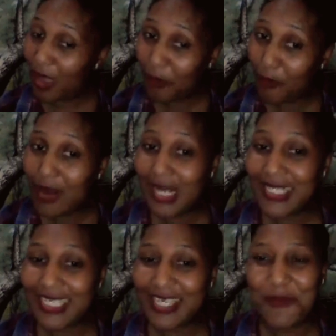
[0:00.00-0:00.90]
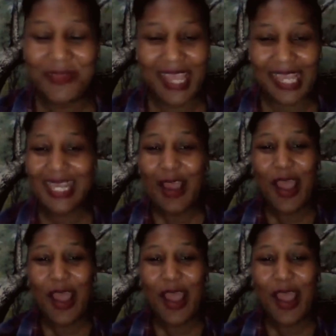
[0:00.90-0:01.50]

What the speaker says: a bonus tip that